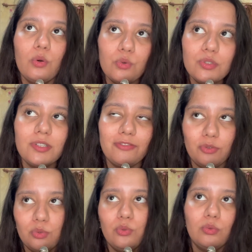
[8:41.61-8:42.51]
whose
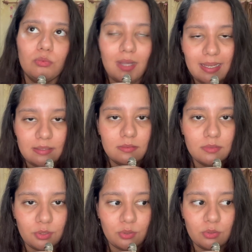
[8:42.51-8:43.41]
review I'll
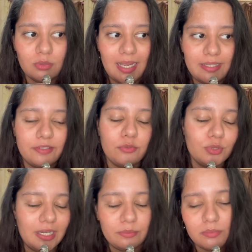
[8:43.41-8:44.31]

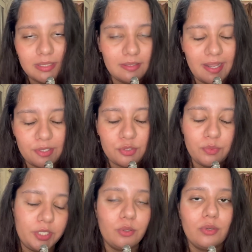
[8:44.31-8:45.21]
review that in the next
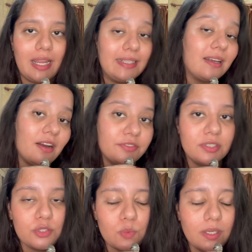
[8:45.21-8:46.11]
video right after
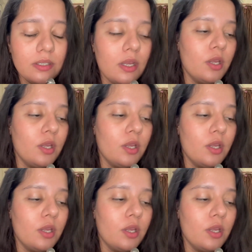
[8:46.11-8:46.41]
this one.